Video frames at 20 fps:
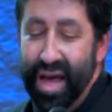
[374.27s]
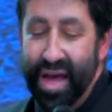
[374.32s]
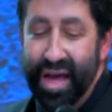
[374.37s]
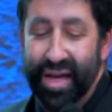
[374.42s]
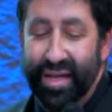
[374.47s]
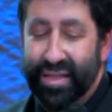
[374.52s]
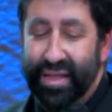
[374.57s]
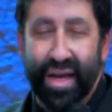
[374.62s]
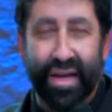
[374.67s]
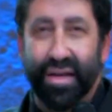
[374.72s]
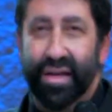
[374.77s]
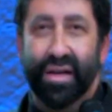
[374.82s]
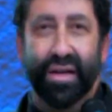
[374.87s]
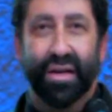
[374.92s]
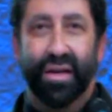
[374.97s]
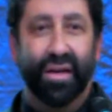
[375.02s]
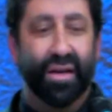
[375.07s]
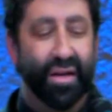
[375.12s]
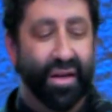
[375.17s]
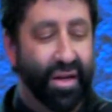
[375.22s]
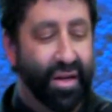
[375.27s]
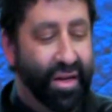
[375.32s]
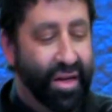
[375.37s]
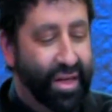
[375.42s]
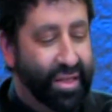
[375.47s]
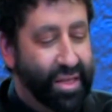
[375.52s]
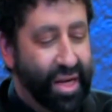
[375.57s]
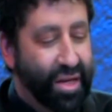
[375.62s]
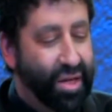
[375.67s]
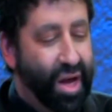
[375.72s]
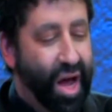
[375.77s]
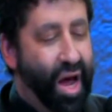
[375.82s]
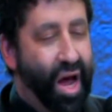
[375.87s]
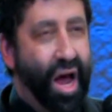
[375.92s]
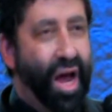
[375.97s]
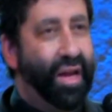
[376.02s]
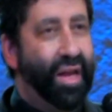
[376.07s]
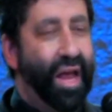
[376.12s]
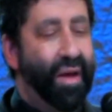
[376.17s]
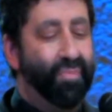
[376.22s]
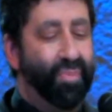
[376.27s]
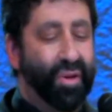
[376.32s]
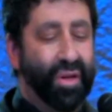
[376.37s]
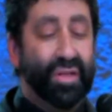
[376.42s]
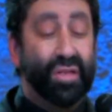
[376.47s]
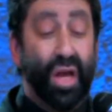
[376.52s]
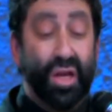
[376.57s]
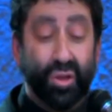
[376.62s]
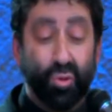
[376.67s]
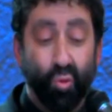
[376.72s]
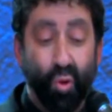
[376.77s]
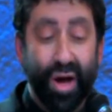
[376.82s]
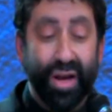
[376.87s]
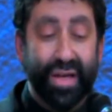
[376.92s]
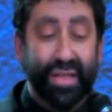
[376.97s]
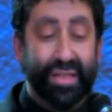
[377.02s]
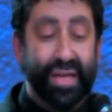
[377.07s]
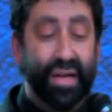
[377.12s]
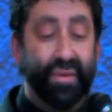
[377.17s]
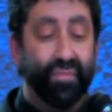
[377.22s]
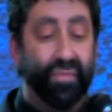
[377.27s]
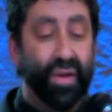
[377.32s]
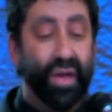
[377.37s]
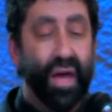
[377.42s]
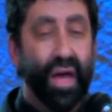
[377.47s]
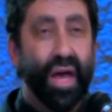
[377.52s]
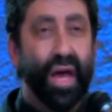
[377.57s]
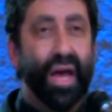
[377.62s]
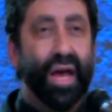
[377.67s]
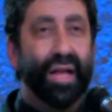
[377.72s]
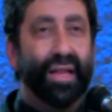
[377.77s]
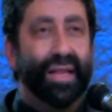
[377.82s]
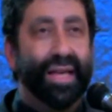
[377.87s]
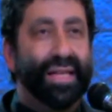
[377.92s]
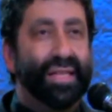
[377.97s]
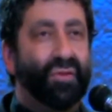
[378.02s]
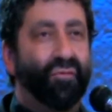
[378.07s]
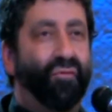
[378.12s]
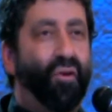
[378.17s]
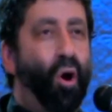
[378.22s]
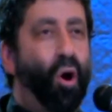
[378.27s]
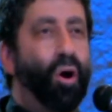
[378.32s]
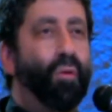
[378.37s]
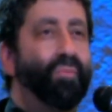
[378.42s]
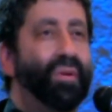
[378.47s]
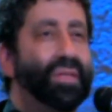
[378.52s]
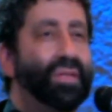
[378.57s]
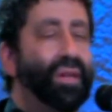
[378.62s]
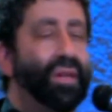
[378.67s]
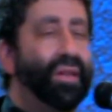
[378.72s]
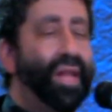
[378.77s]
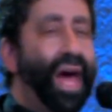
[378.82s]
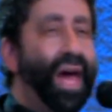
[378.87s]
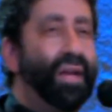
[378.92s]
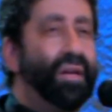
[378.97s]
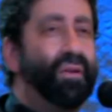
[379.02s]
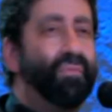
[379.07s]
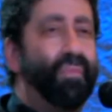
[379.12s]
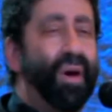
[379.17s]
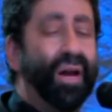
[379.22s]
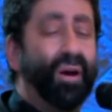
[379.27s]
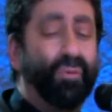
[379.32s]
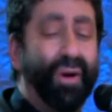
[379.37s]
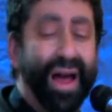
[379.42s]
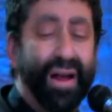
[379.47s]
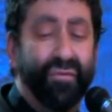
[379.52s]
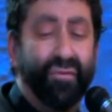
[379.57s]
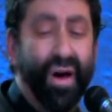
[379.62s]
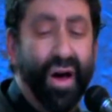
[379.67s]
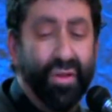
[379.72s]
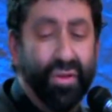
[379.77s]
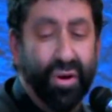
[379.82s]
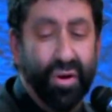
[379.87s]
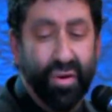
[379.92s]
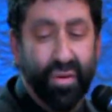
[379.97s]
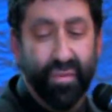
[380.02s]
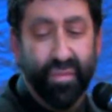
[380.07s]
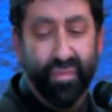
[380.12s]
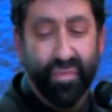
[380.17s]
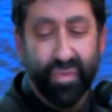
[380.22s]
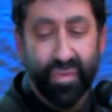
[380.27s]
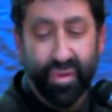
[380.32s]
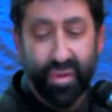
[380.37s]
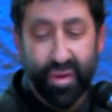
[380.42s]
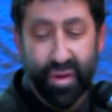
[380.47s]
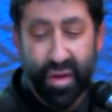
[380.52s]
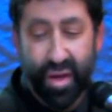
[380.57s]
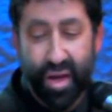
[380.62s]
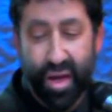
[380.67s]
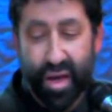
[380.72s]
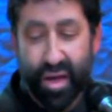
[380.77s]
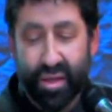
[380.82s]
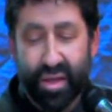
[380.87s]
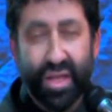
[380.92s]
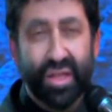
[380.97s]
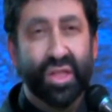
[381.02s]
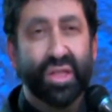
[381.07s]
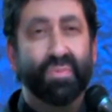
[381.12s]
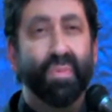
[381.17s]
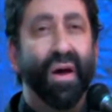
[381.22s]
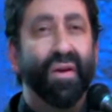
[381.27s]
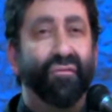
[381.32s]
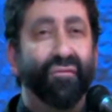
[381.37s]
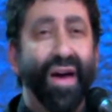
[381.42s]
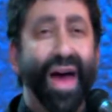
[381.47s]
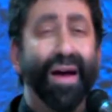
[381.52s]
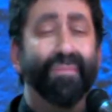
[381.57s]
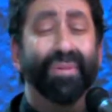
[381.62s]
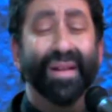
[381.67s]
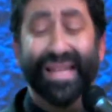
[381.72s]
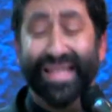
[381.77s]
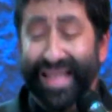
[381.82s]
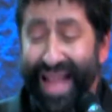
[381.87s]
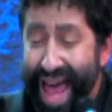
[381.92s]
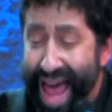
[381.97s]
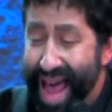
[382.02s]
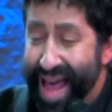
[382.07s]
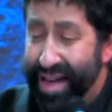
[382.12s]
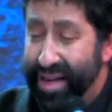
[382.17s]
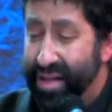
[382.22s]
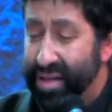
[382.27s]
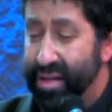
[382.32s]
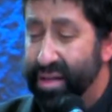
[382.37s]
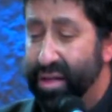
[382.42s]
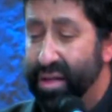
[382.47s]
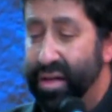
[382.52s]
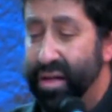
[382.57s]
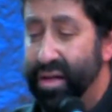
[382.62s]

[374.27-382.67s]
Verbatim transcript: He said, he said, I can't believe I said, what? He said, This farm is the land of my grandfather. This is my family's land.